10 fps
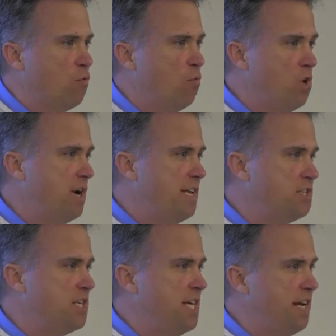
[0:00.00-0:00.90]
One
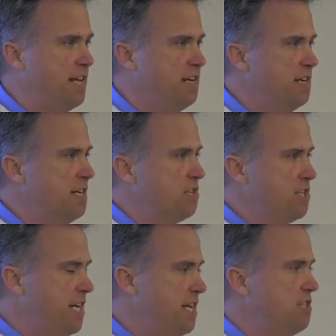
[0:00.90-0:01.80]
is getting
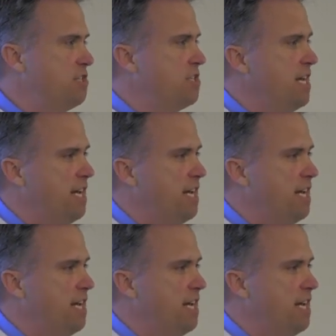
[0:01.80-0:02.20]
cities